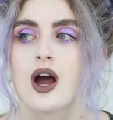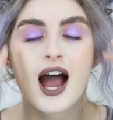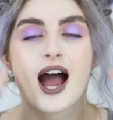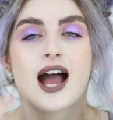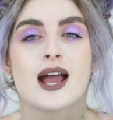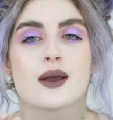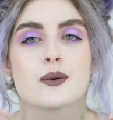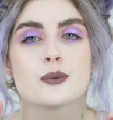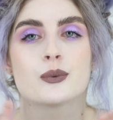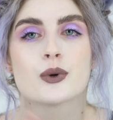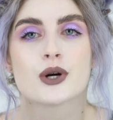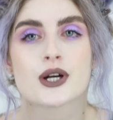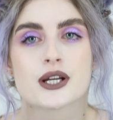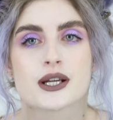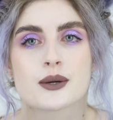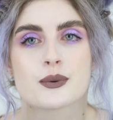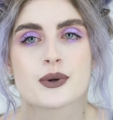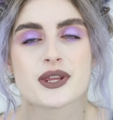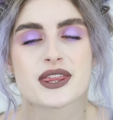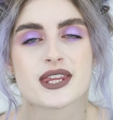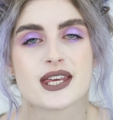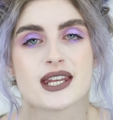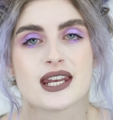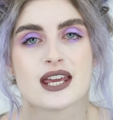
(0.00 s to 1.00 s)
I work
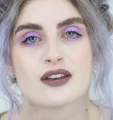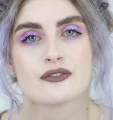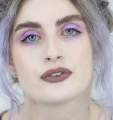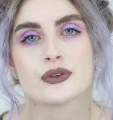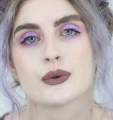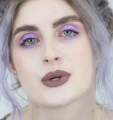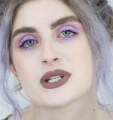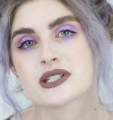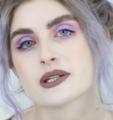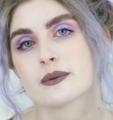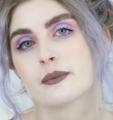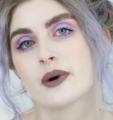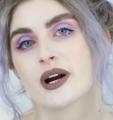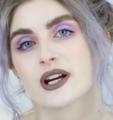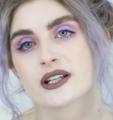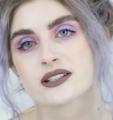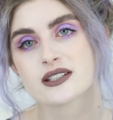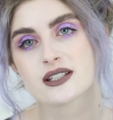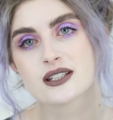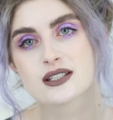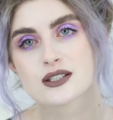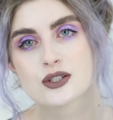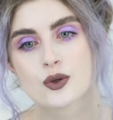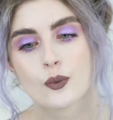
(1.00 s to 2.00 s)
within influencer marketing,